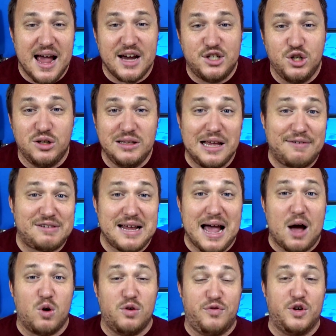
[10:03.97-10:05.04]
as you lift
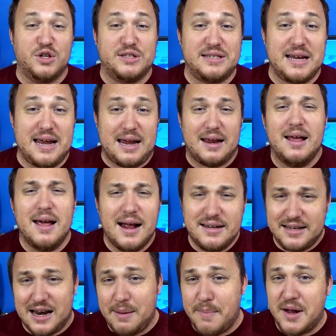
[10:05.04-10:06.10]
out of your seat. And
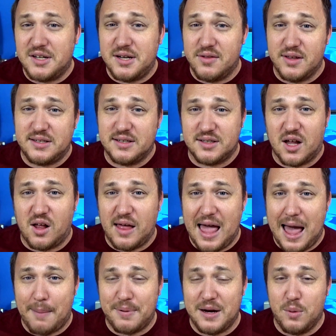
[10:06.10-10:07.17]
did I mention this is all
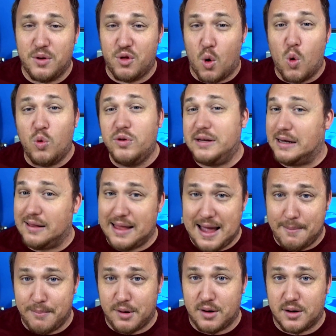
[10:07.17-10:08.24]
happening with only a
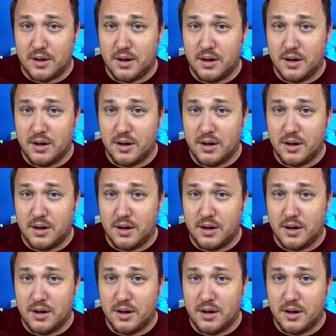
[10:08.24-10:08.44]
lap bar?